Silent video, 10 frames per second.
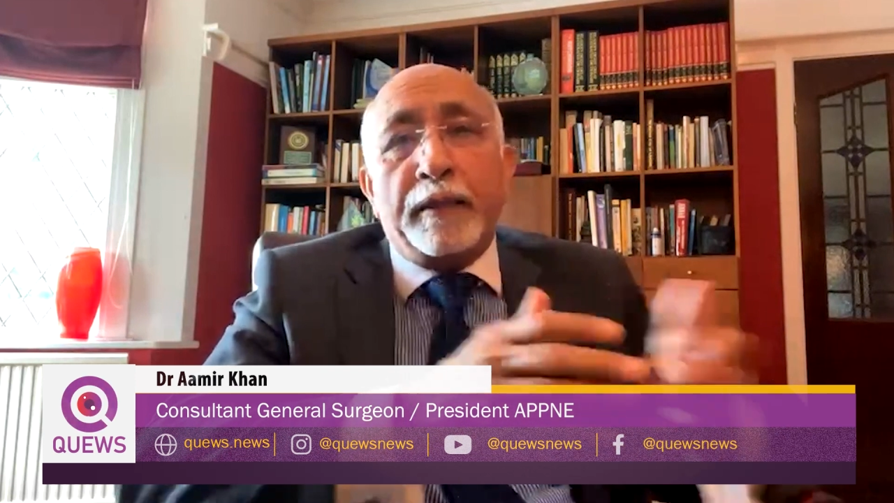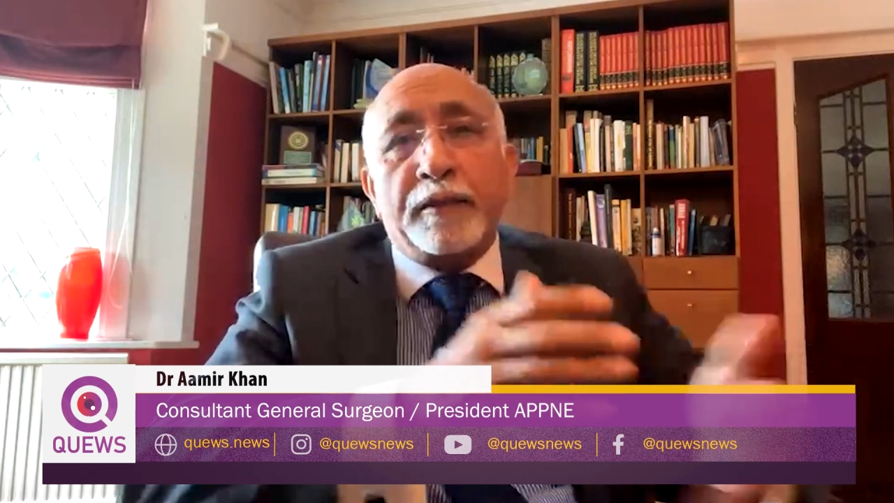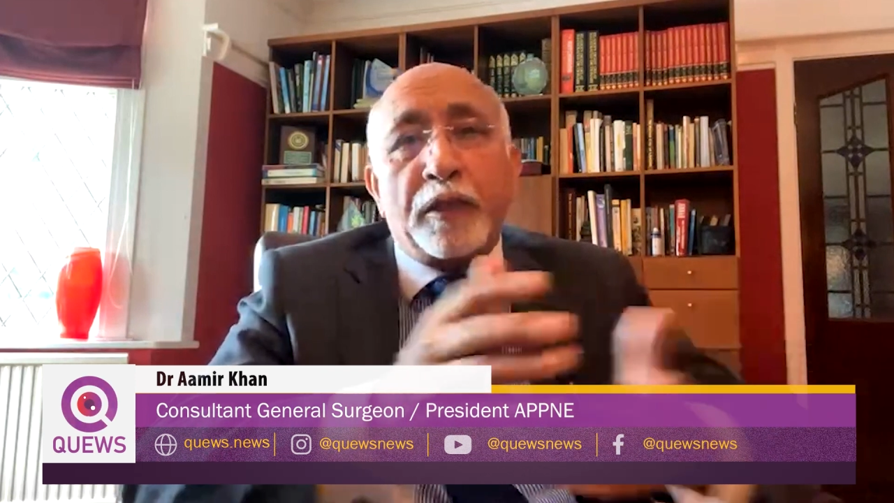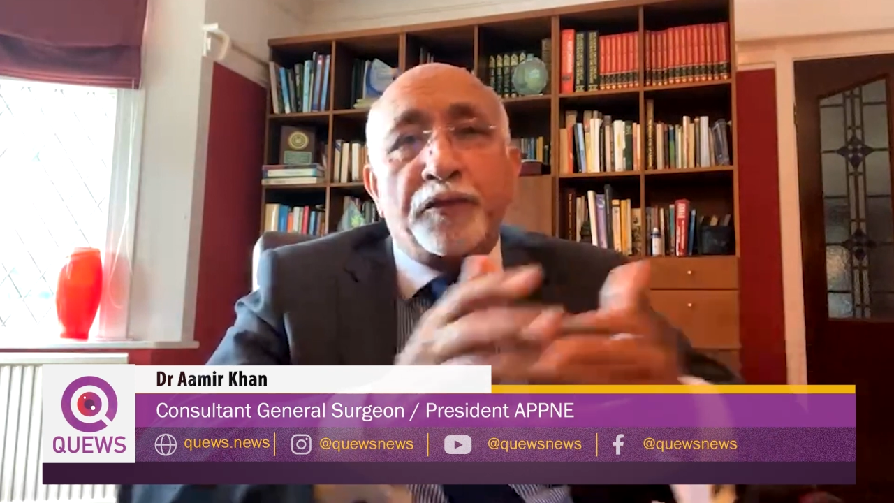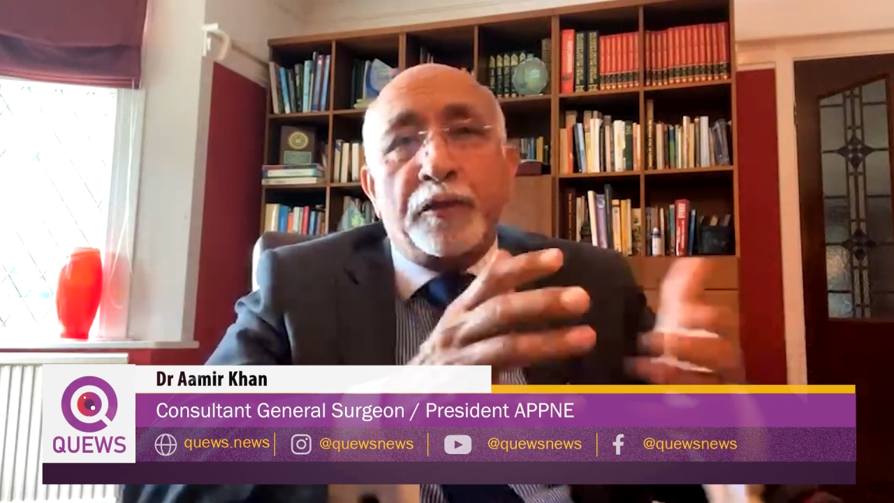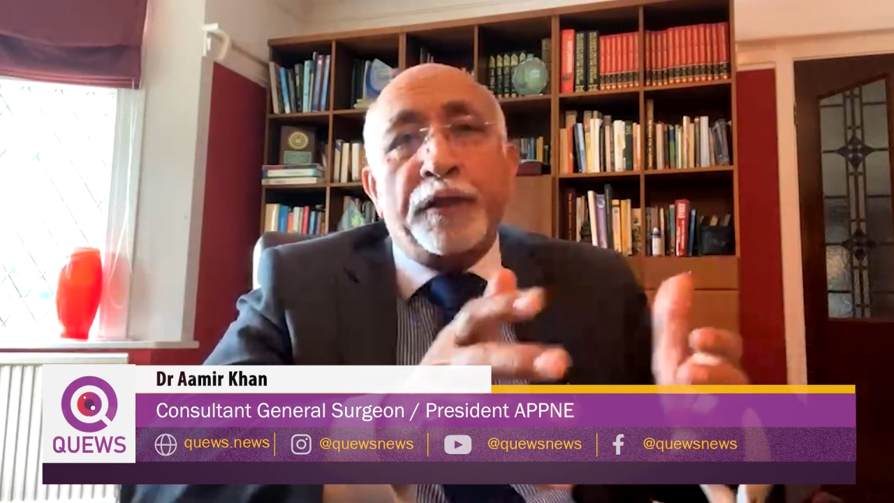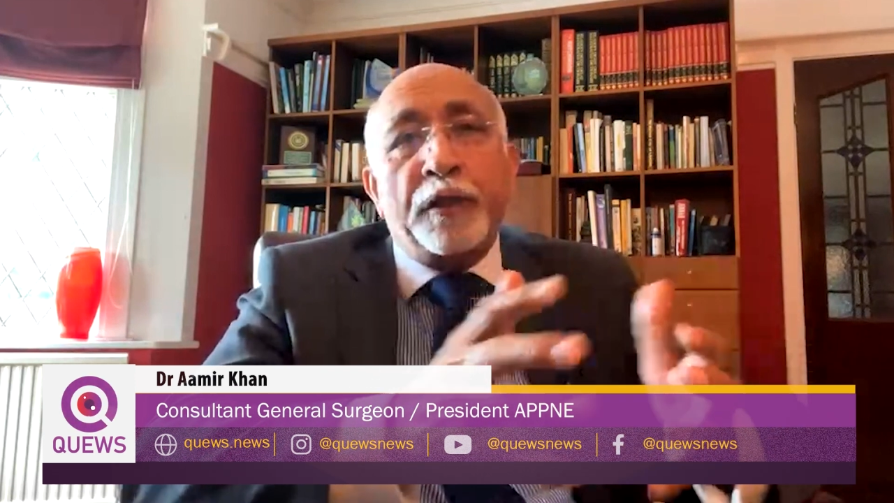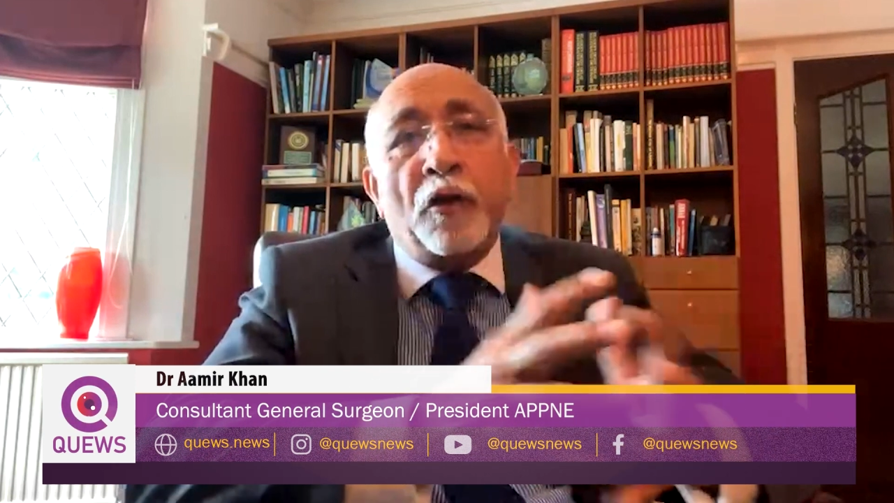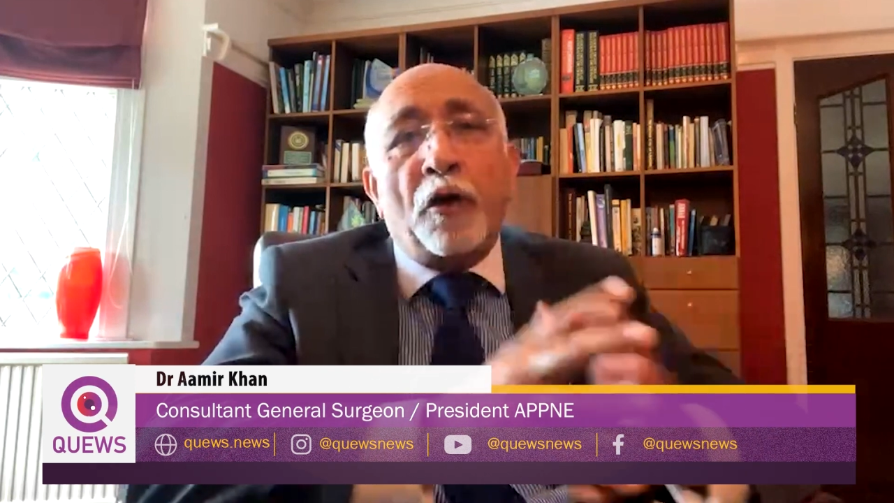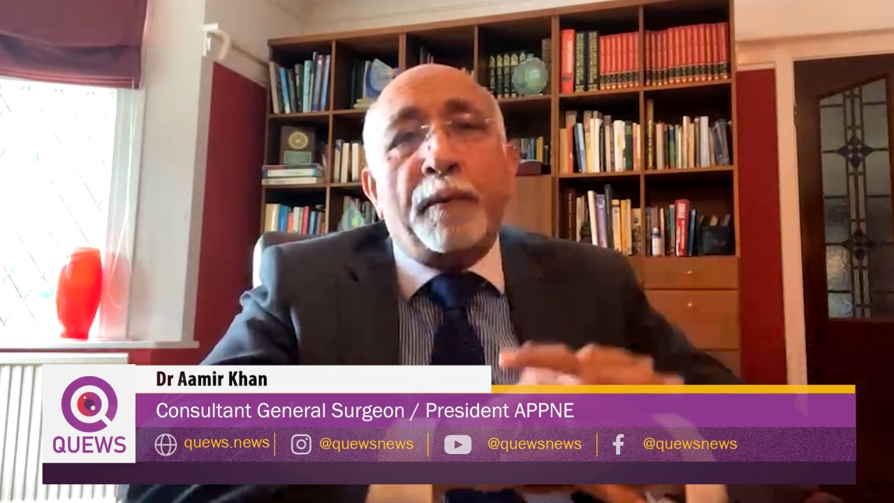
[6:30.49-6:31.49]

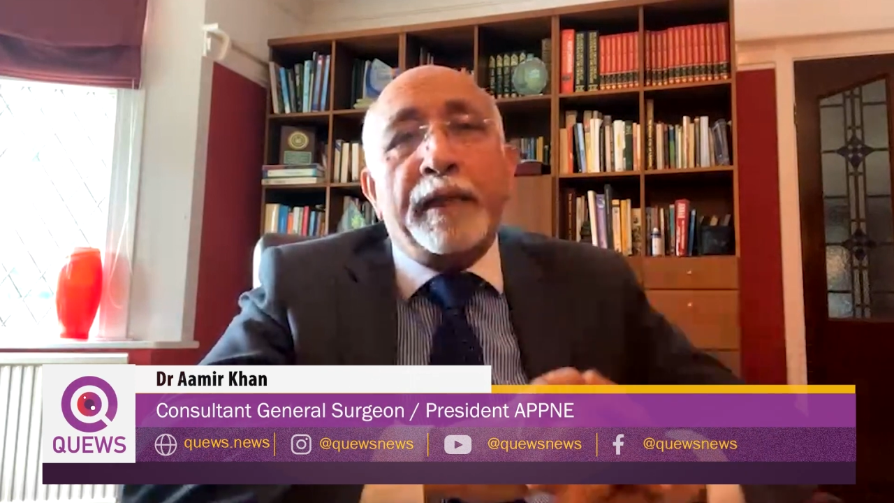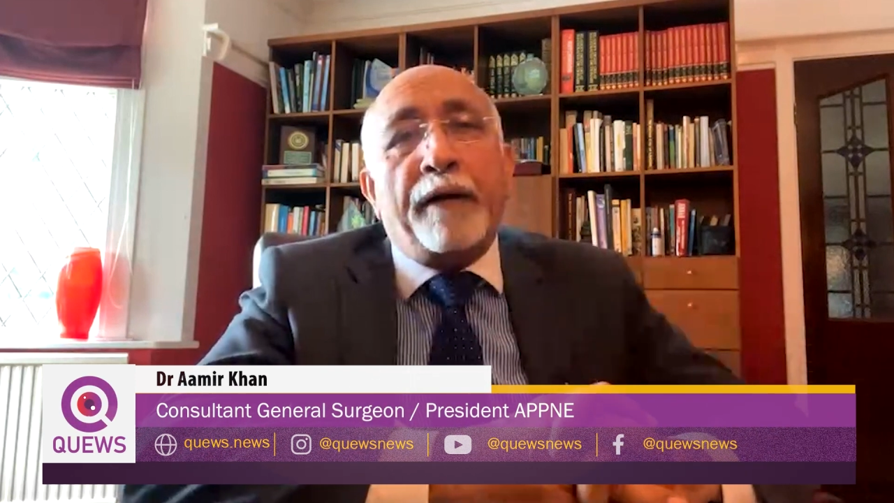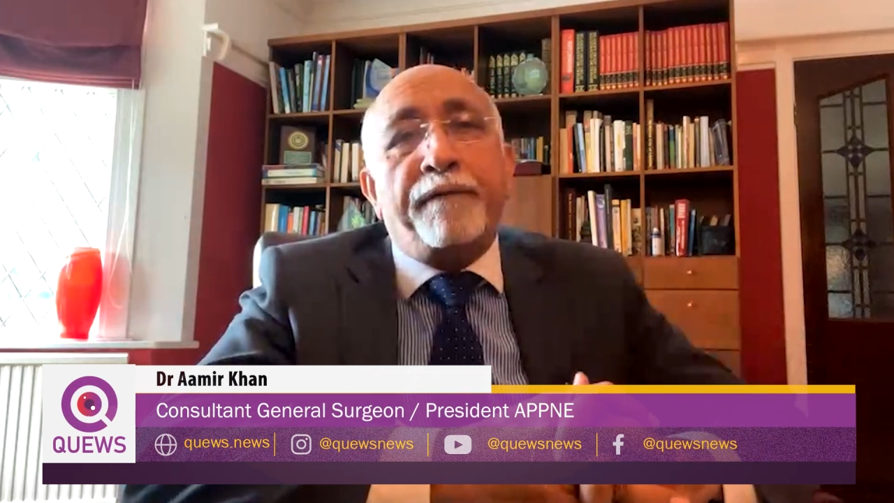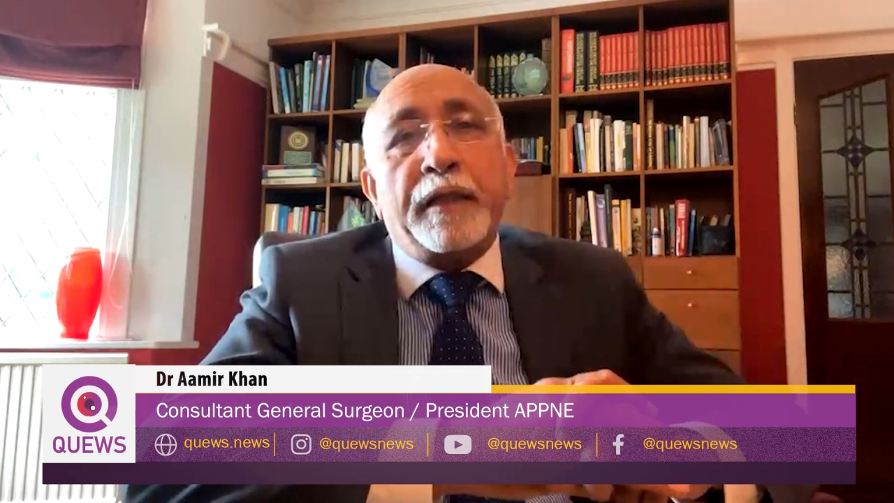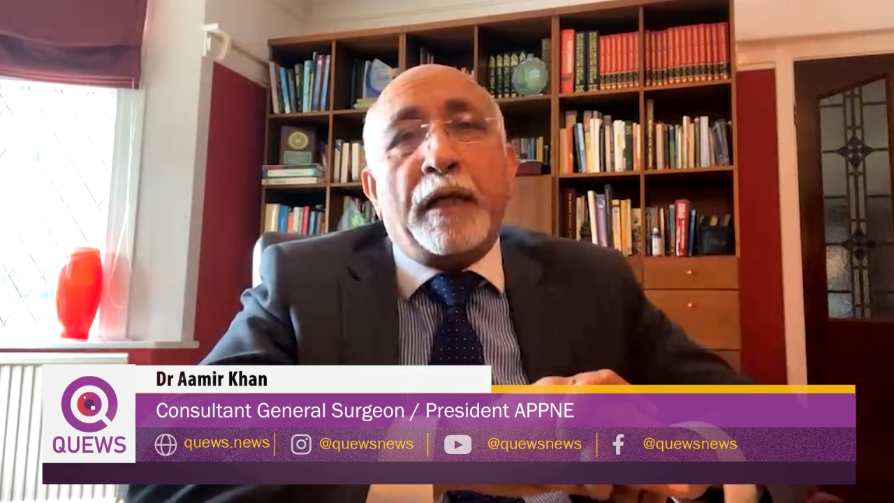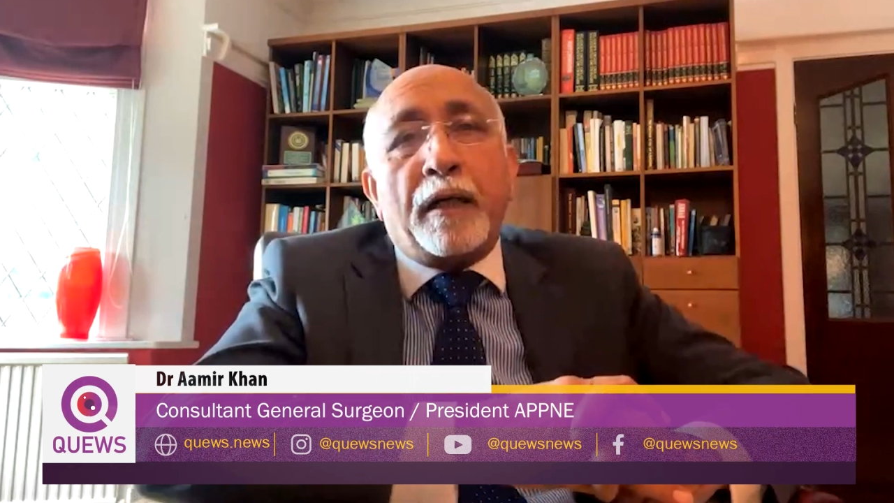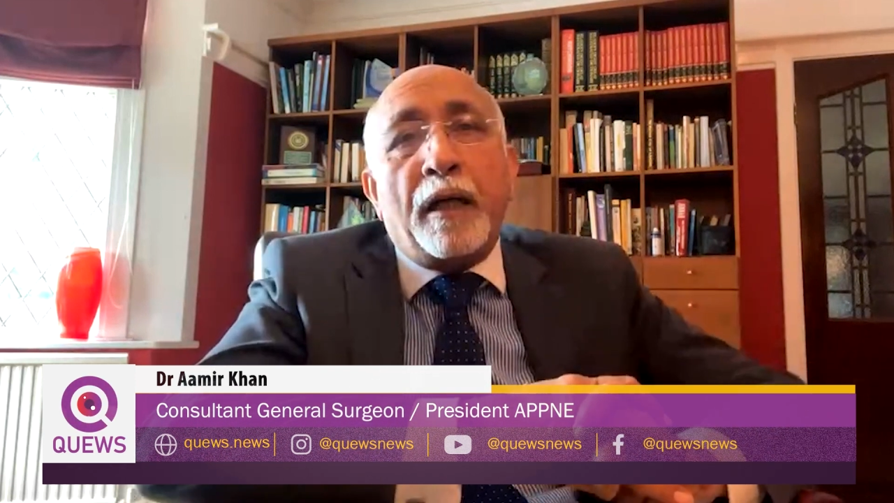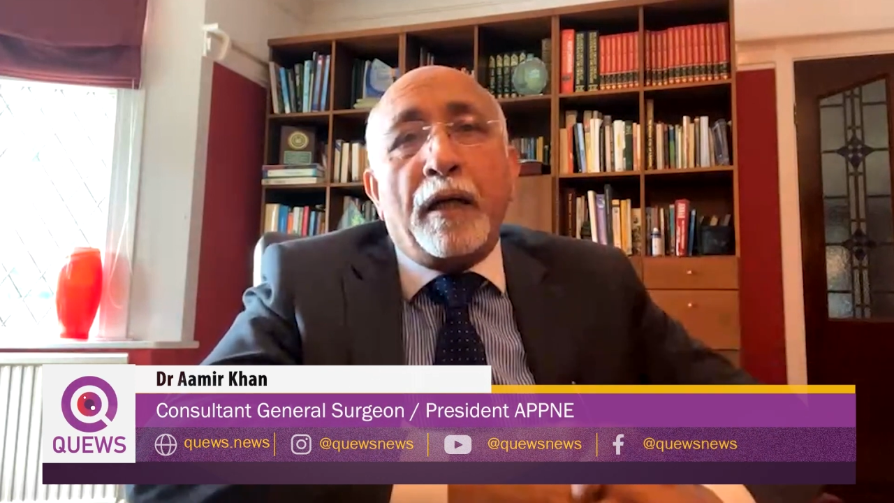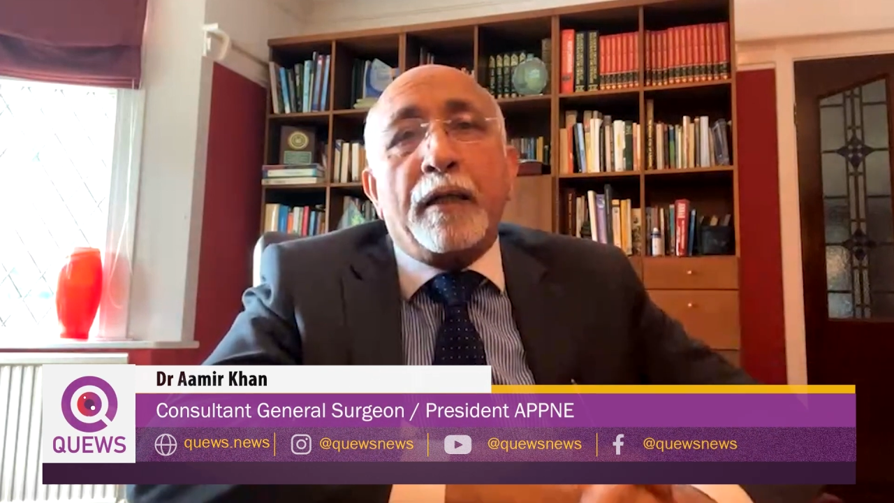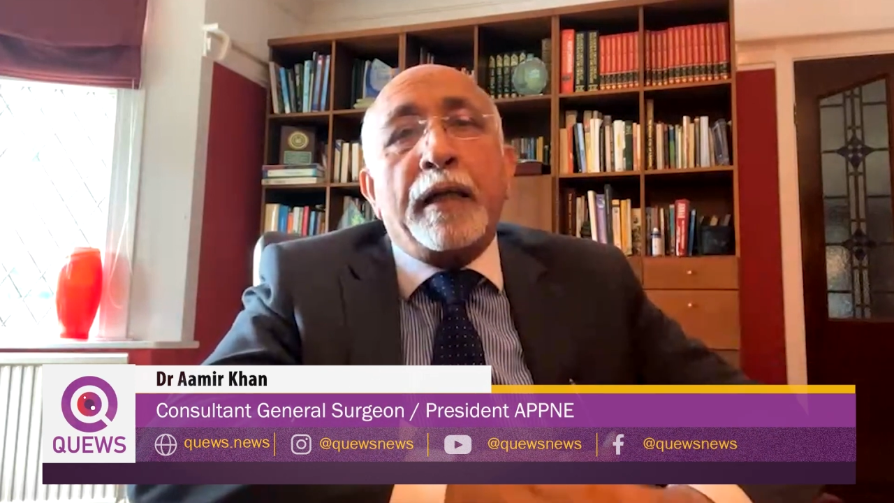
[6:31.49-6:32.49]
discussions we normally have with our